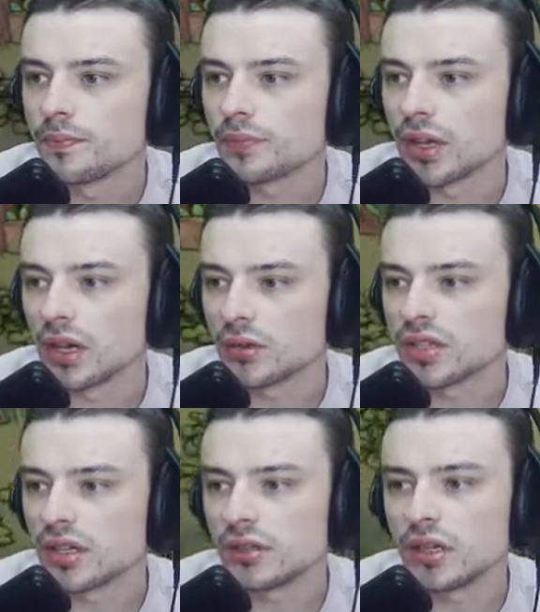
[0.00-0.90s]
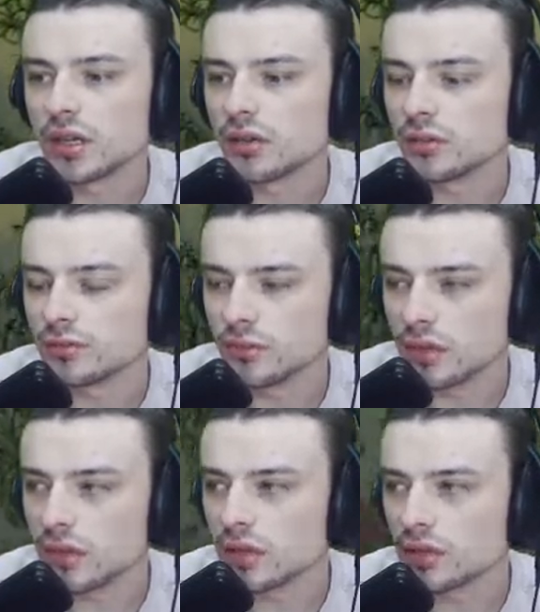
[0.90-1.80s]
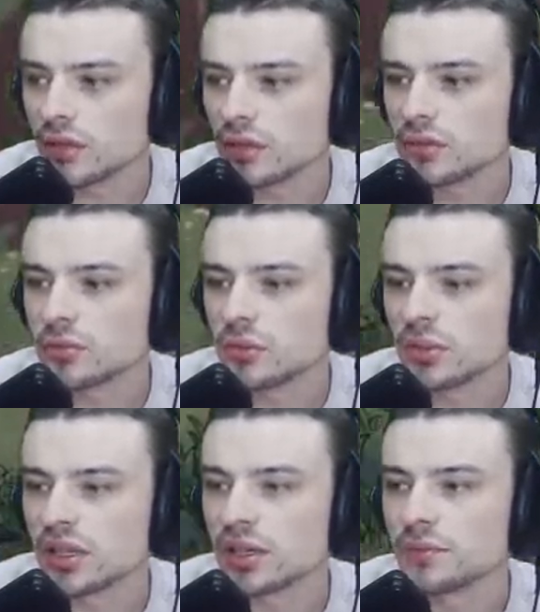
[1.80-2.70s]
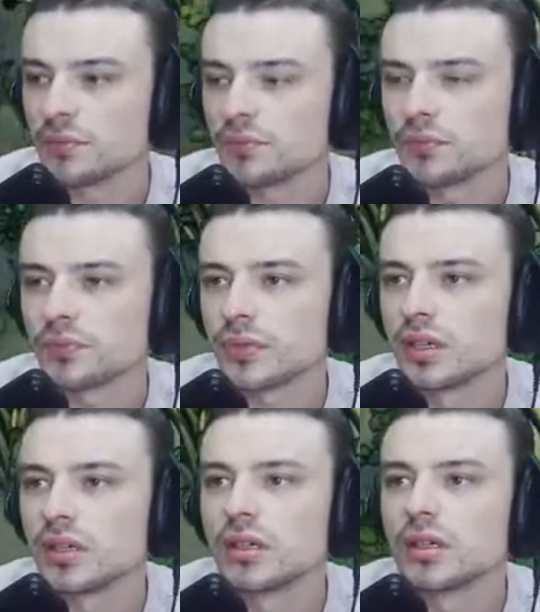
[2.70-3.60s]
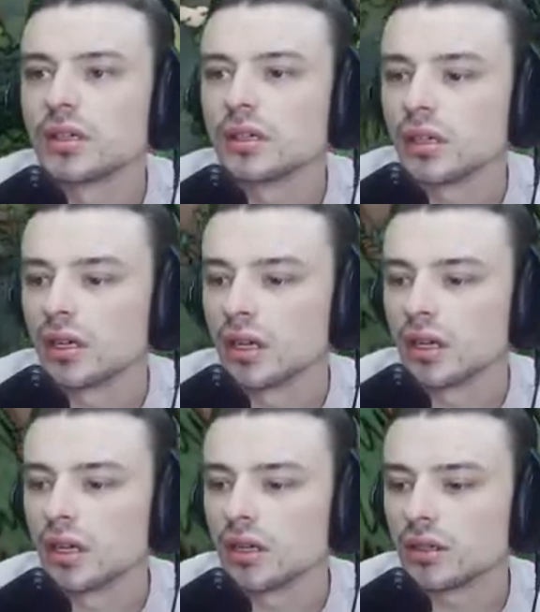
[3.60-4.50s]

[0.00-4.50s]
Auto-sign? No, I don't No, I don't know what you mean by that. Uh,